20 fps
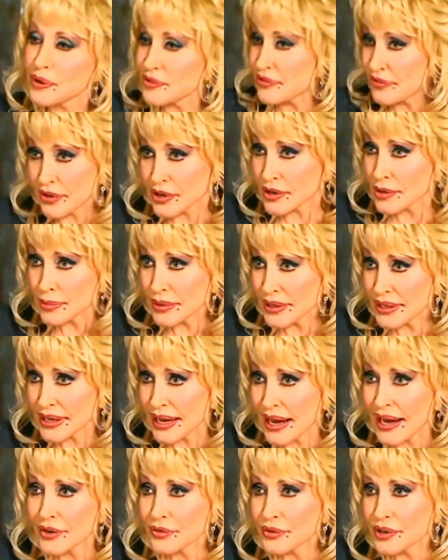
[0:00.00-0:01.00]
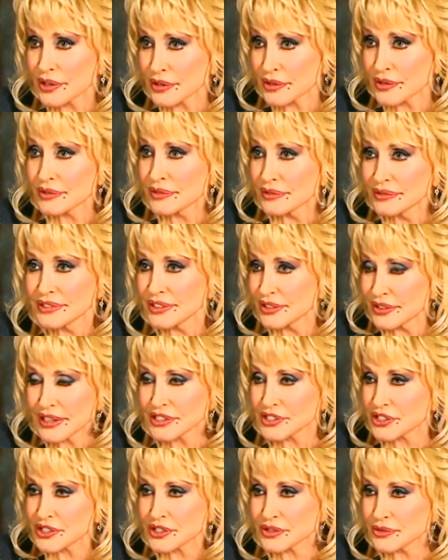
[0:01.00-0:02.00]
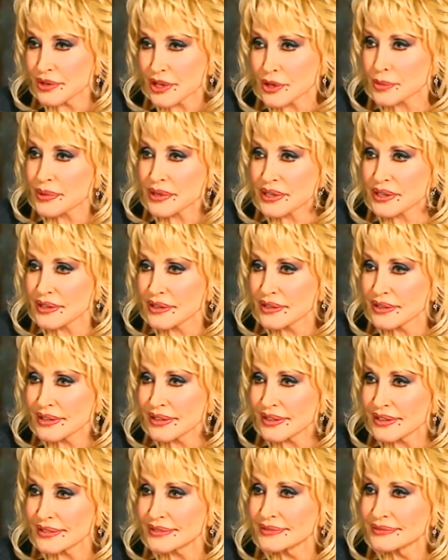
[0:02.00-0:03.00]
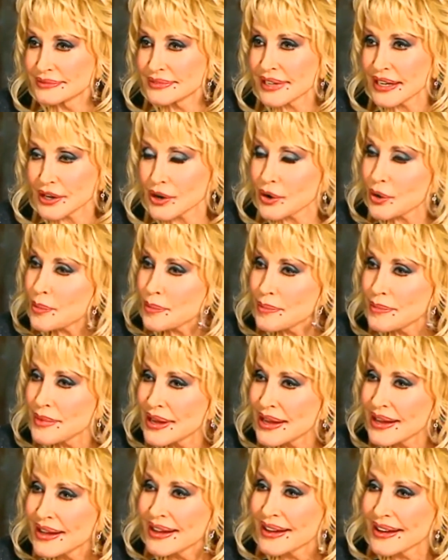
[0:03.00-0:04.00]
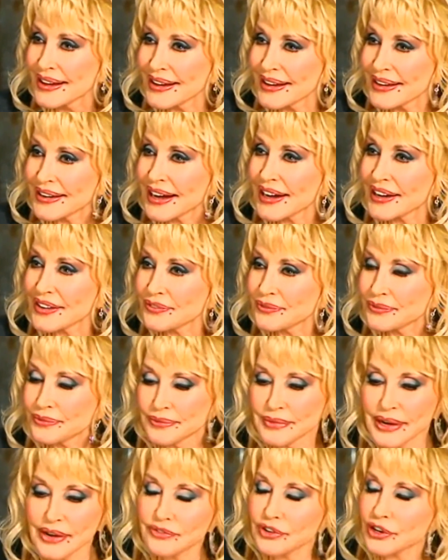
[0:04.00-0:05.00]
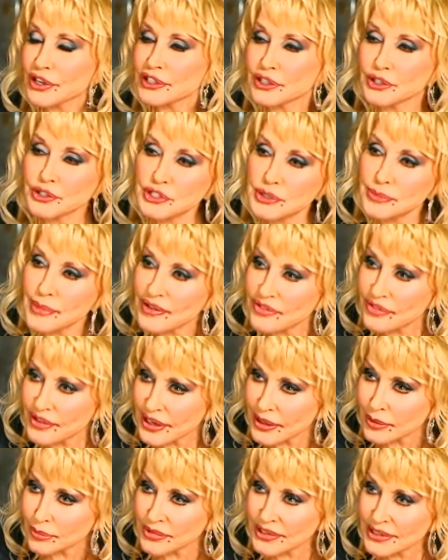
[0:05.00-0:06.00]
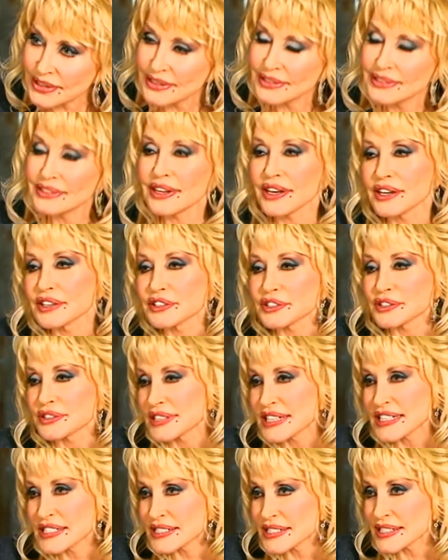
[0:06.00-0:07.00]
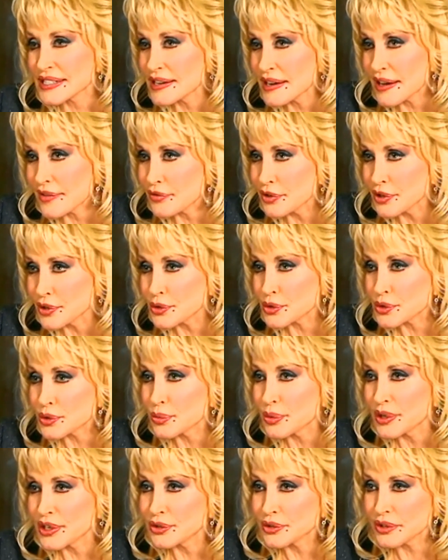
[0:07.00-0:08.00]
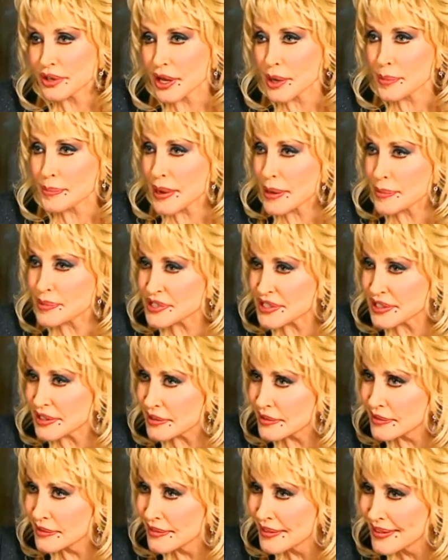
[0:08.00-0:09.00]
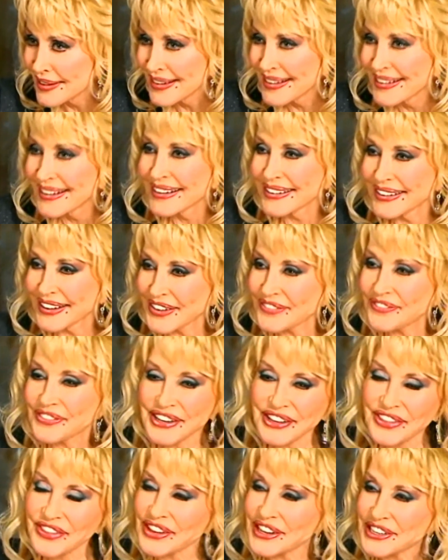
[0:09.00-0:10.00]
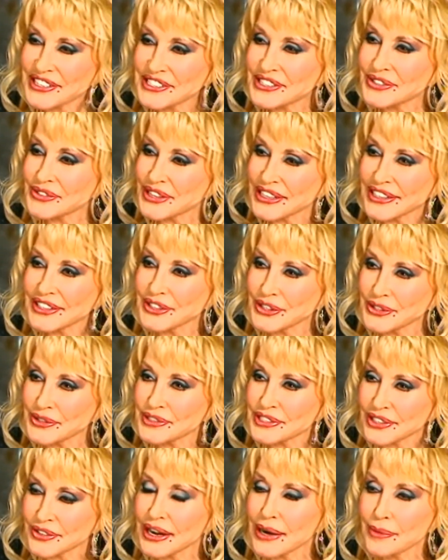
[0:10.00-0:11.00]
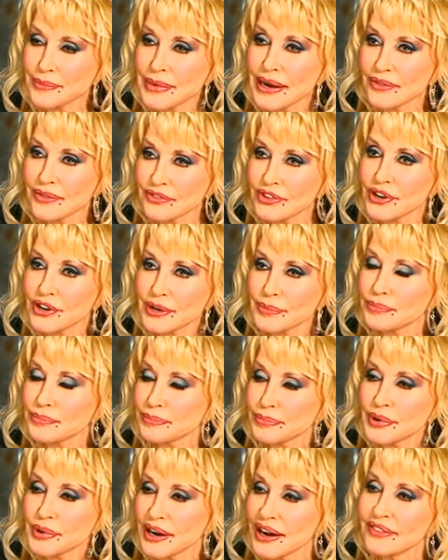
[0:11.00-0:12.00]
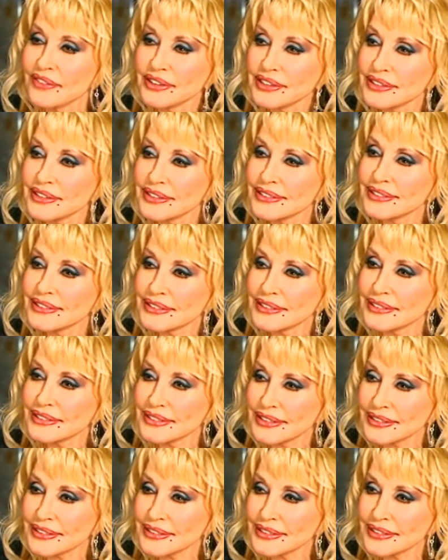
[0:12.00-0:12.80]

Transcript: But preferably, I'd rather you know I'd just rather be uh, at home, and I I'm very close to my family. A lot of little nieces and nephews. We do a lot of babysitting, a lot of fun things that we do. So I'm I'm very private. Yeah.